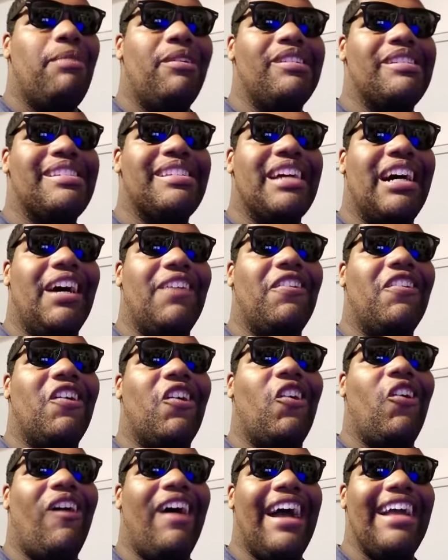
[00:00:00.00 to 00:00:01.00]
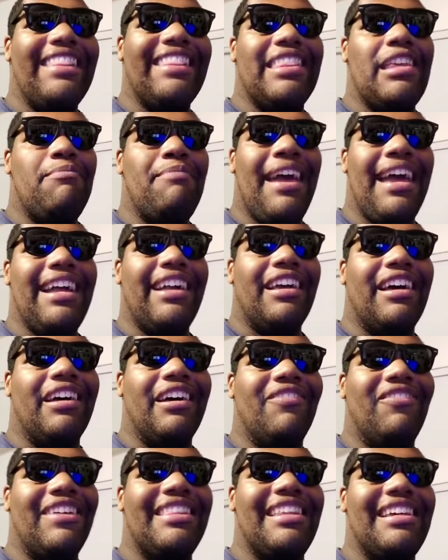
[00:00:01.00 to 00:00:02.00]
pulls off quite the
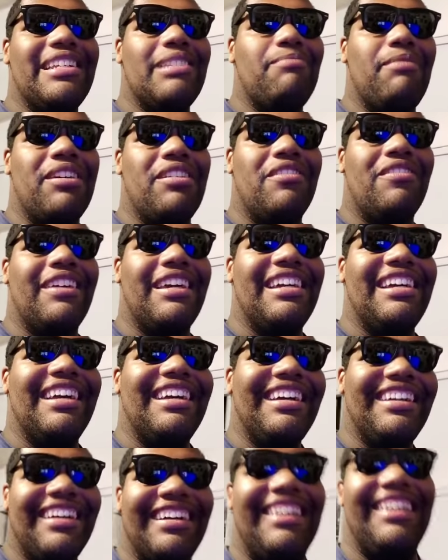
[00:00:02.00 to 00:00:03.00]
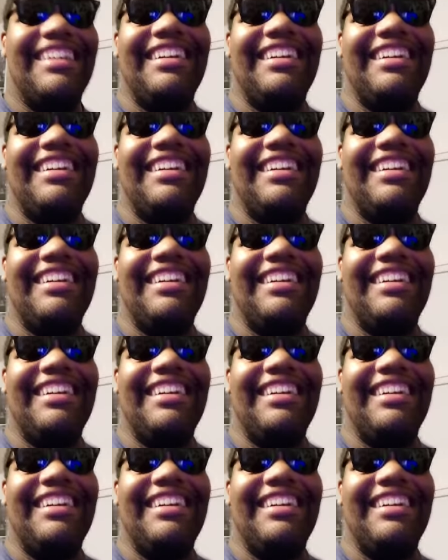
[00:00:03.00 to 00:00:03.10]
makeup in this movie.